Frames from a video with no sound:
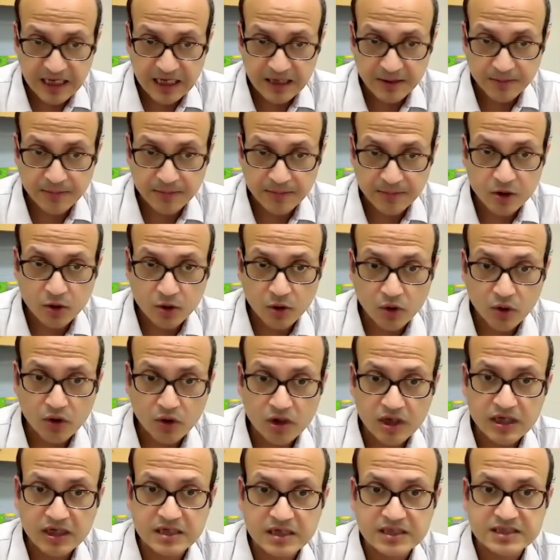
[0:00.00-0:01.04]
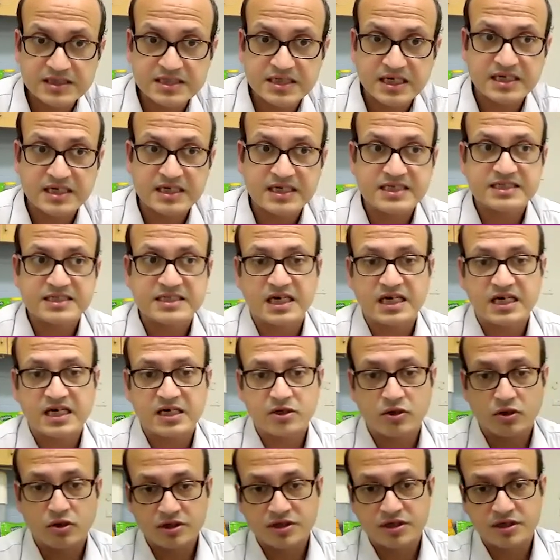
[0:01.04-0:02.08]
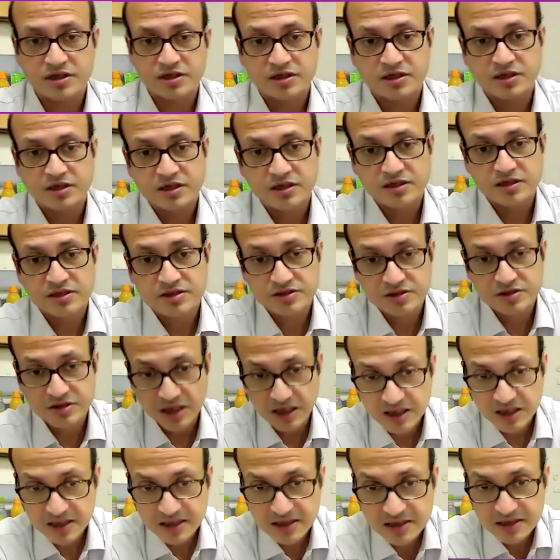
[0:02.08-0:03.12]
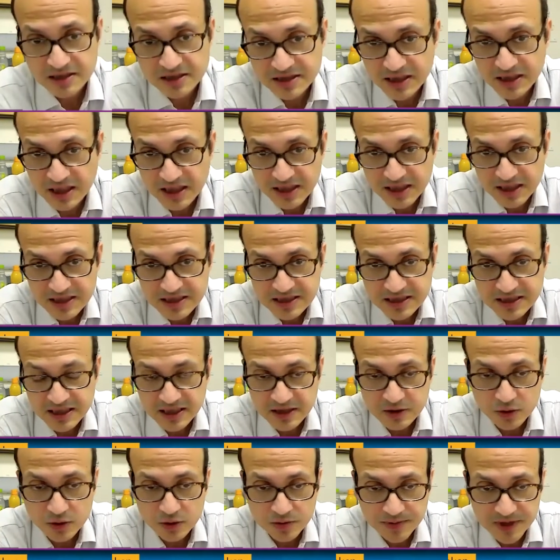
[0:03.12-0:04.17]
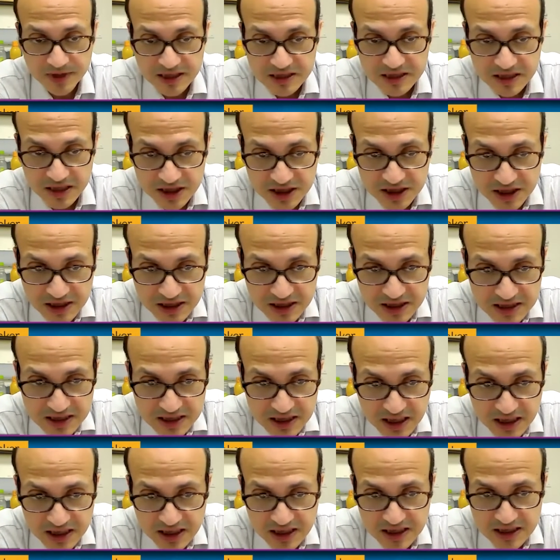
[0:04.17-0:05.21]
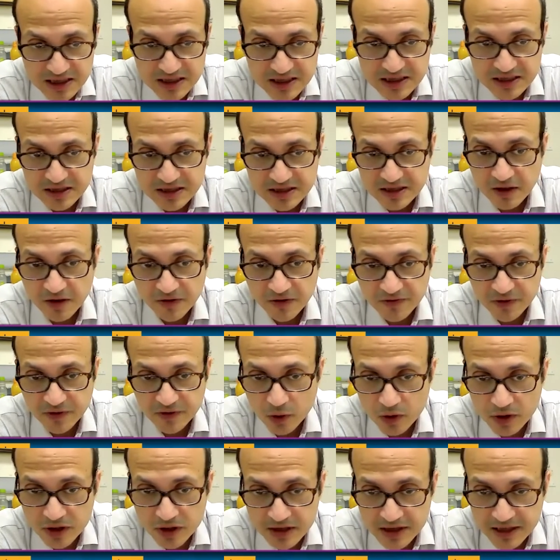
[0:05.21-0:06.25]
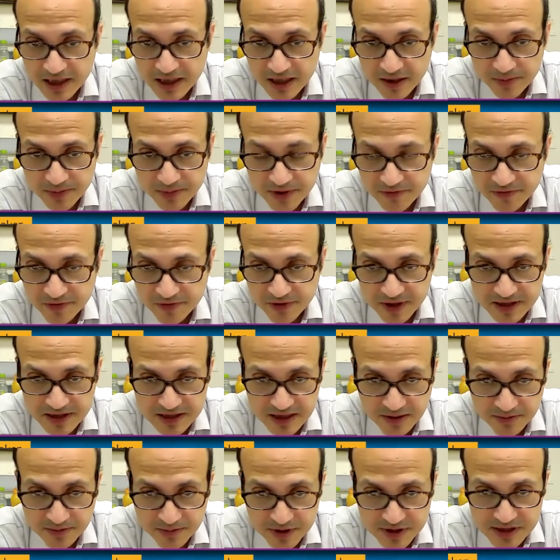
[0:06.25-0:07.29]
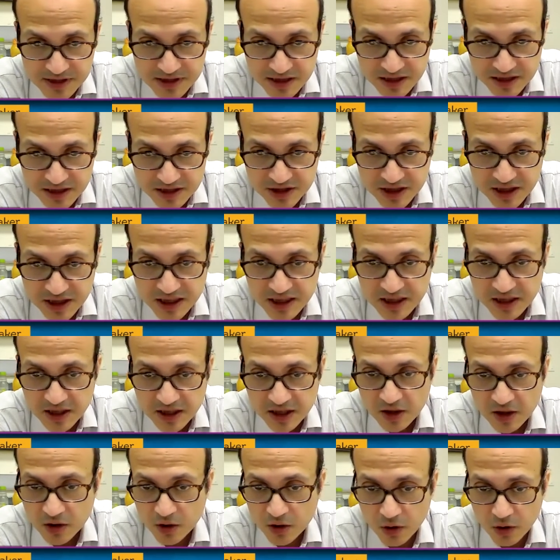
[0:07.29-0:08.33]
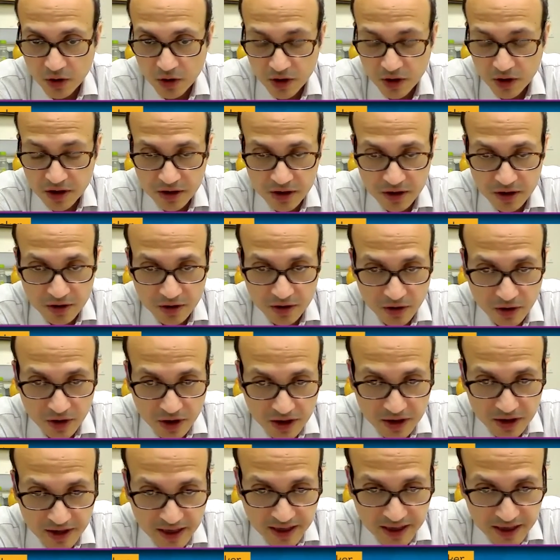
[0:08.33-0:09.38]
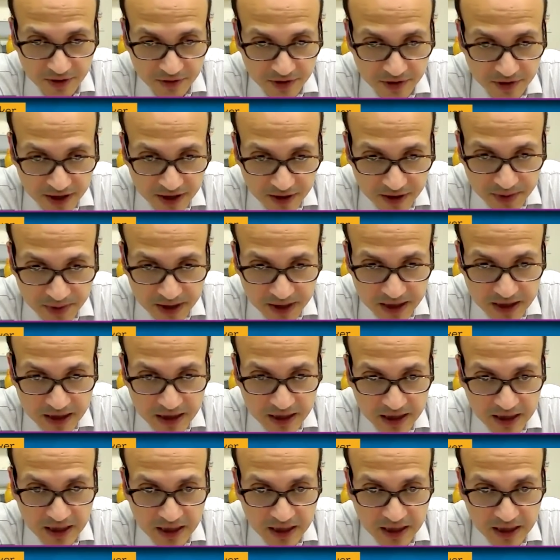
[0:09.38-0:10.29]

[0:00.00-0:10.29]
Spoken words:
But all studies are not drug studies. They could be surgical studies of local therapy, for example, surgery or radiotherapy,